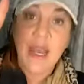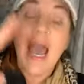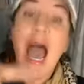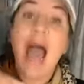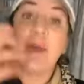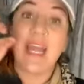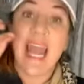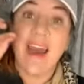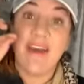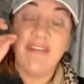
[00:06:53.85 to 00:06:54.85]
I'm going to
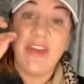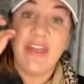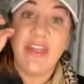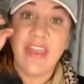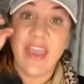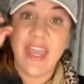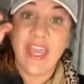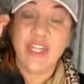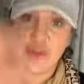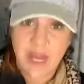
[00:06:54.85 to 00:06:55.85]
have the
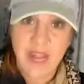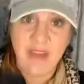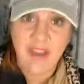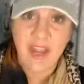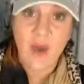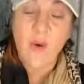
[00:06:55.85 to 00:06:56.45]
training video on